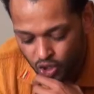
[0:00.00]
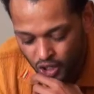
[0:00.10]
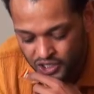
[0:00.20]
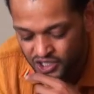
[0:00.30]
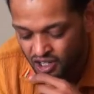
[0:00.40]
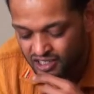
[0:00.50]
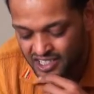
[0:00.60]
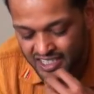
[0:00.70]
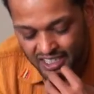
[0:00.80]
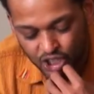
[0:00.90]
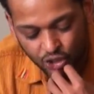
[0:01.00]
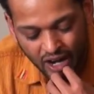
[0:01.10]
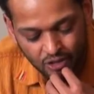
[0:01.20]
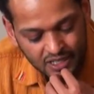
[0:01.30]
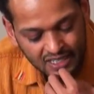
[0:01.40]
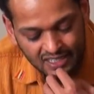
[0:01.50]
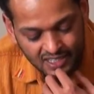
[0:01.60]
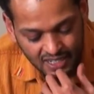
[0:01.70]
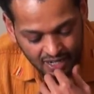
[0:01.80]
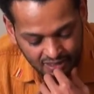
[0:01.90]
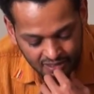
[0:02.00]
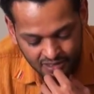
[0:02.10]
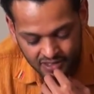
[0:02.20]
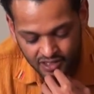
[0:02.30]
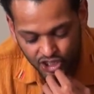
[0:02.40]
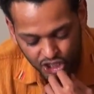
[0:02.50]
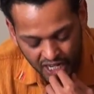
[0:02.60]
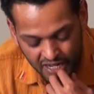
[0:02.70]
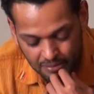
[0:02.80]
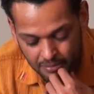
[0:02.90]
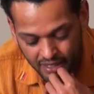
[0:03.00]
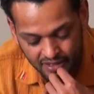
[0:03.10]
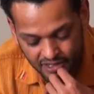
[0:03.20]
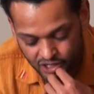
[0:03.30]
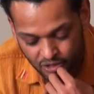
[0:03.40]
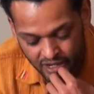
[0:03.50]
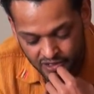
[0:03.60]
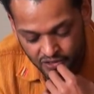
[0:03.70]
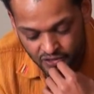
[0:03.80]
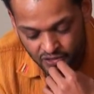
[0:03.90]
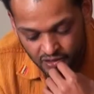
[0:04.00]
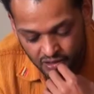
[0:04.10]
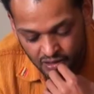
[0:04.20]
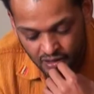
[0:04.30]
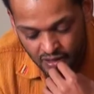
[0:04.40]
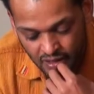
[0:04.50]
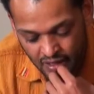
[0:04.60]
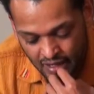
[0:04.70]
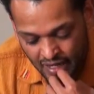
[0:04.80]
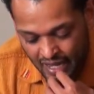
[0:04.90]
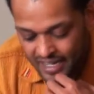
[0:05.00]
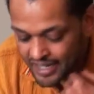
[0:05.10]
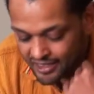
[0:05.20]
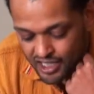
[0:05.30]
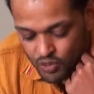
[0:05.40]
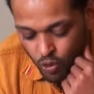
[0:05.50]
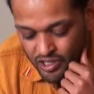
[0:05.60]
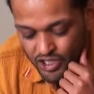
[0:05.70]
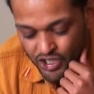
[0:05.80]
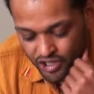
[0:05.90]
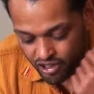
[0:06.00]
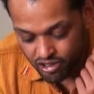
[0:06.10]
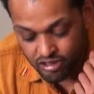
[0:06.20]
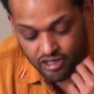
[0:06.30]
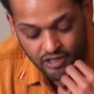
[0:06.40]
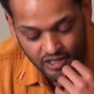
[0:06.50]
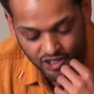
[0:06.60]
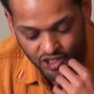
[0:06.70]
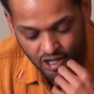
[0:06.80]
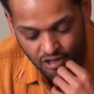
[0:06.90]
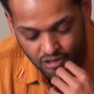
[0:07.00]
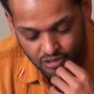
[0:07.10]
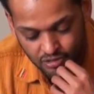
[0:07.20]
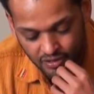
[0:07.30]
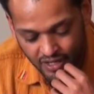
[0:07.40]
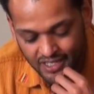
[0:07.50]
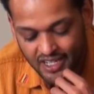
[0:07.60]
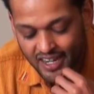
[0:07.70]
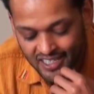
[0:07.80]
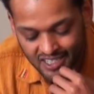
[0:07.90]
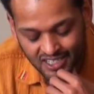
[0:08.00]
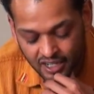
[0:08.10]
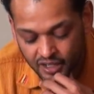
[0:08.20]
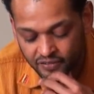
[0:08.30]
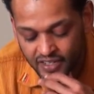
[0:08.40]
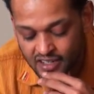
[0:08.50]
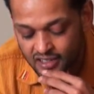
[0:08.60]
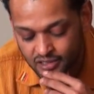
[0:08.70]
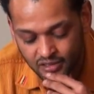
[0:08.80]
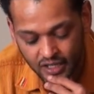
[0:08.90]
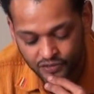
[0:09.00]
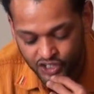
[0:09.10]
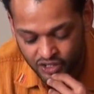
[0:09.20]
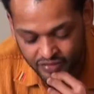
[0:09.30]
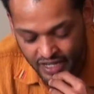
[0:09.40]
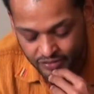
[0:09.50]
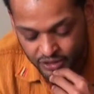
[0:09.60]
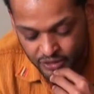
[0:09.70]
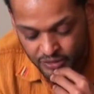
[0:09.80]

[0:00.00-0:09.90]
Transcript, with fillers: losses are instead shrouded in silence, shame, and disgrace. And yet these mourners turned to their sorrow as a necessary vehicle of survival.